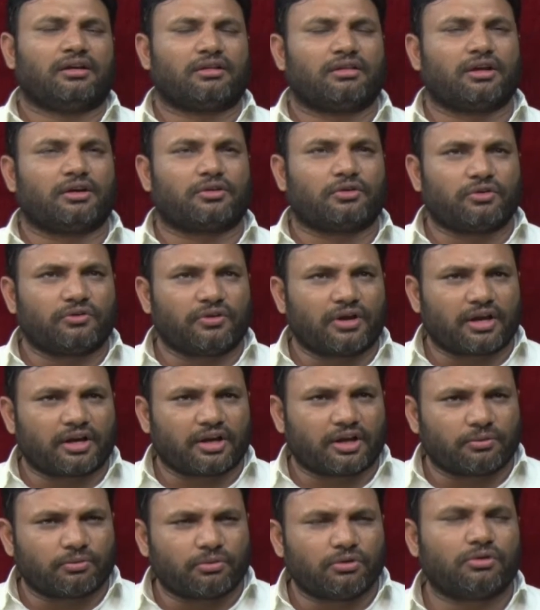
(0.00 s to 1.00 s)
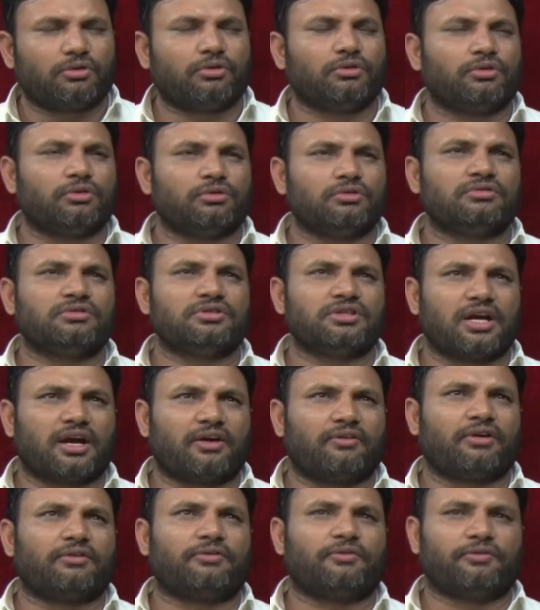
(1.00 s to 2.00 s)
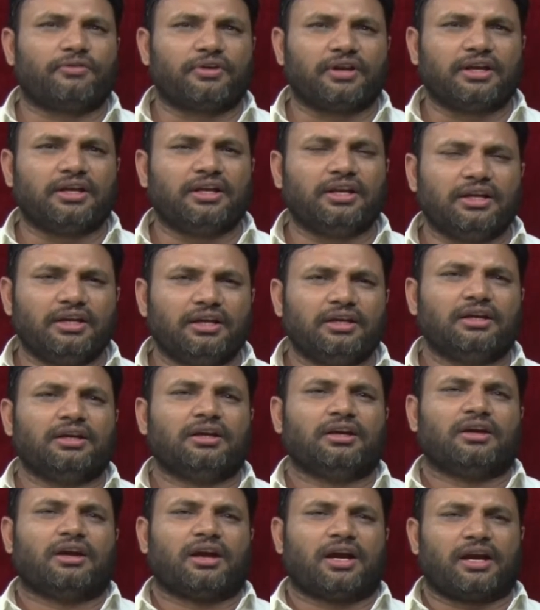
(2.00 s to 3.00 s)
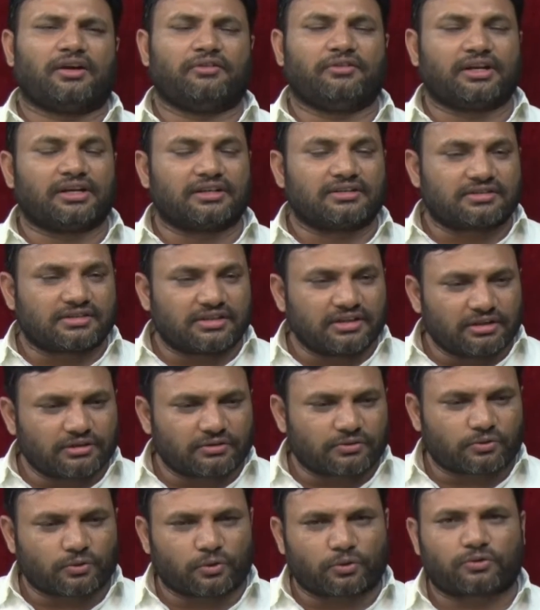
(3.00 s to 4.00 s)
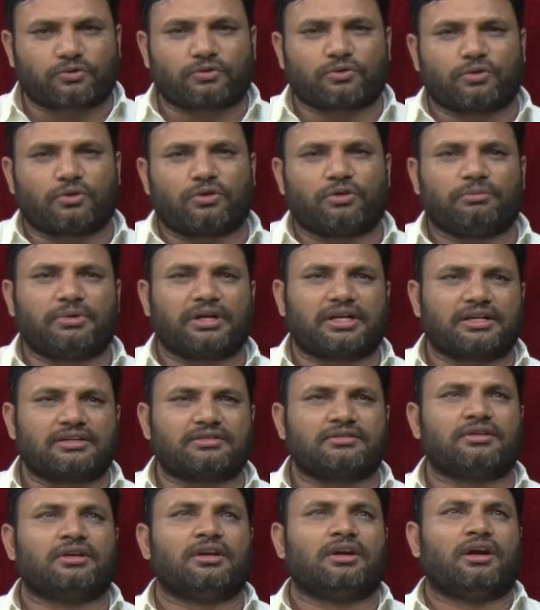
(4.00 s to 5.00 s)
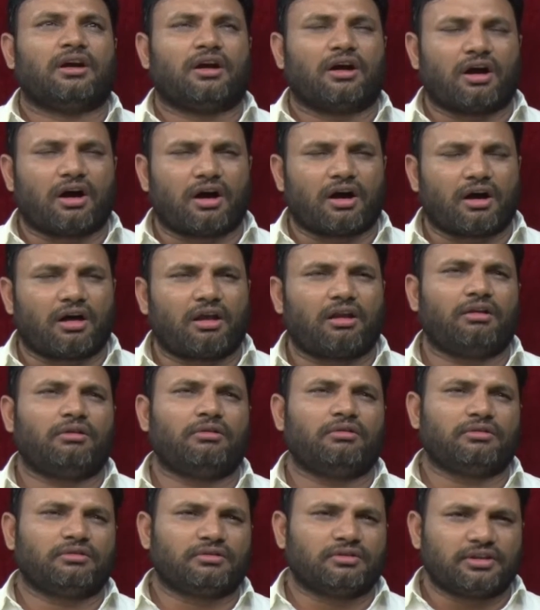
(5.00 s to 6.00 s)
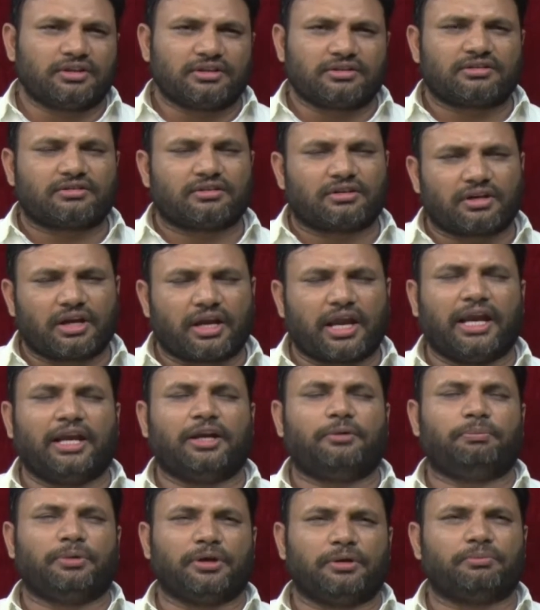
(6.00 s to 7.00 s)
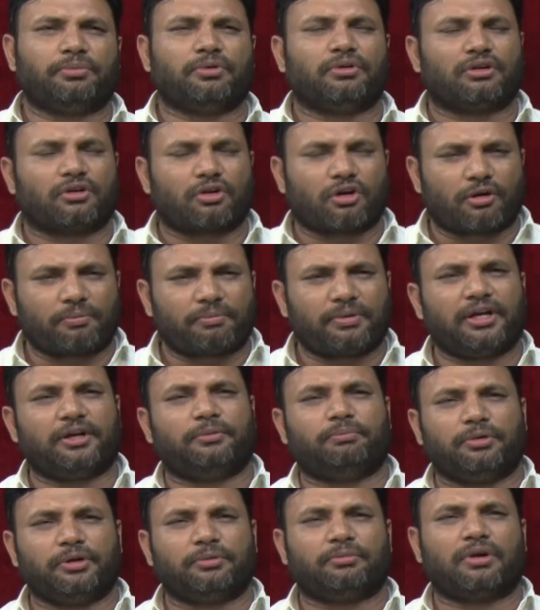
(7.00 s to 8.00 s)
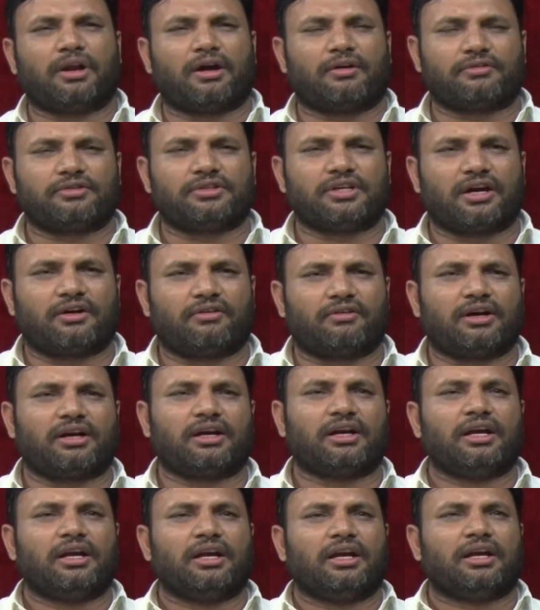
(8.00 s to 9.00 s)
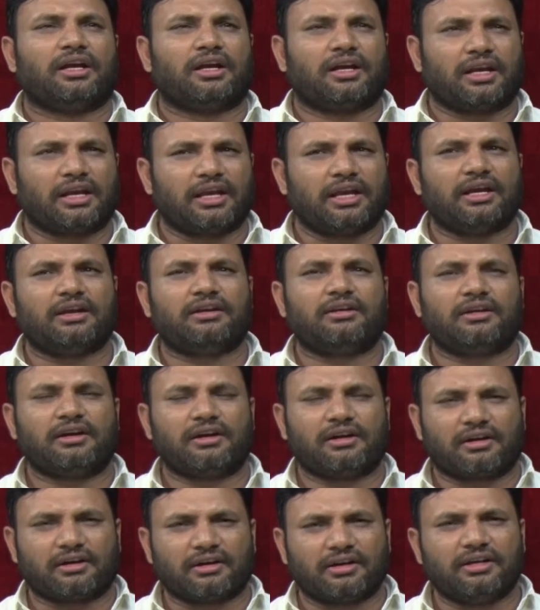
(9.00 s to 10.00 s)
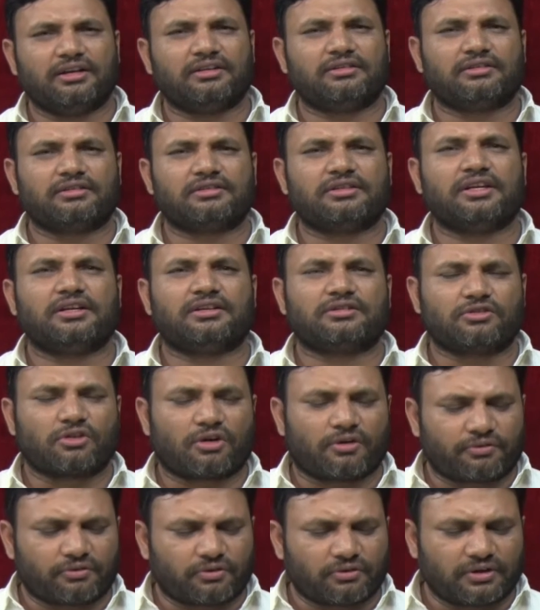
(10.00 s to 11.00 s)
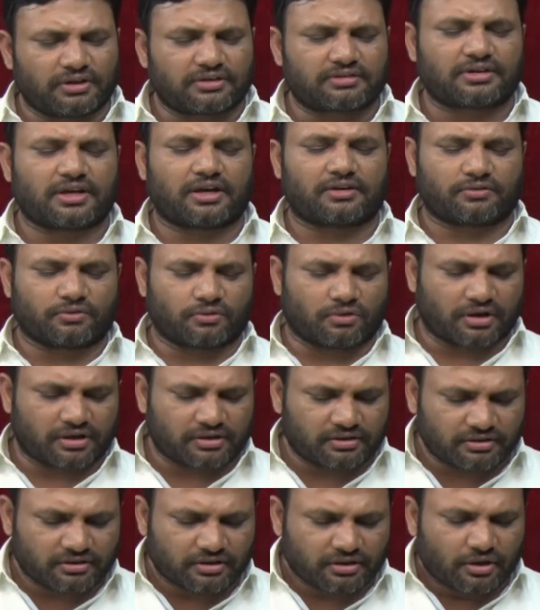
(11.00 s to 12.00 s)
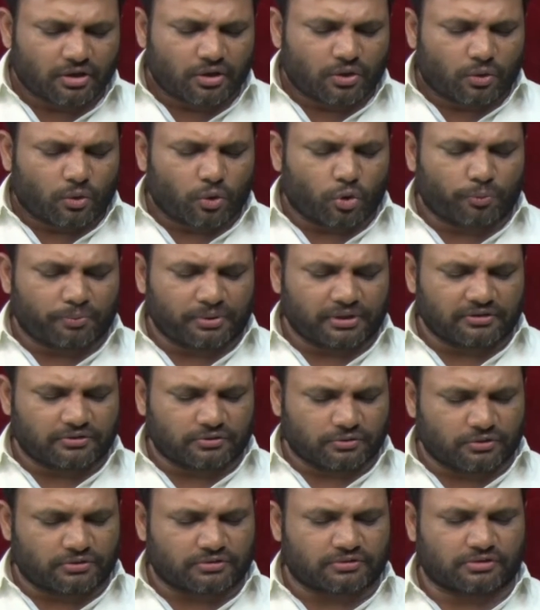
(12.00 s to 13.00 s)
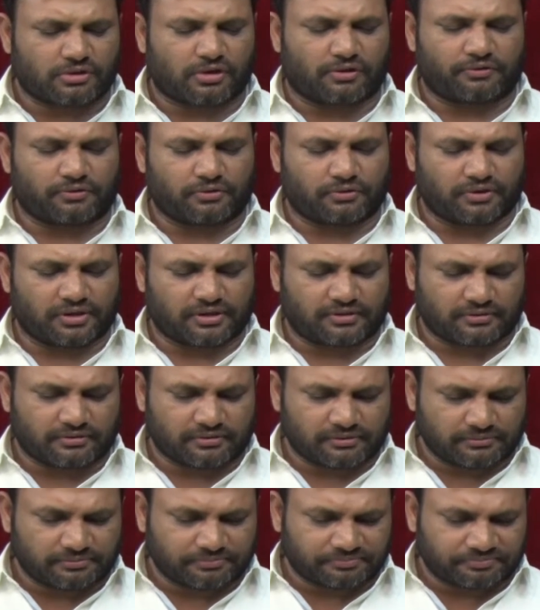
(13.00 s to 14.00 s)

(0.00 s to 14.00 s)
that we are able to use Java freely and we can see the source code because all these 8 people, top 8 people of Java created and released their softwares as what? Open source softwares.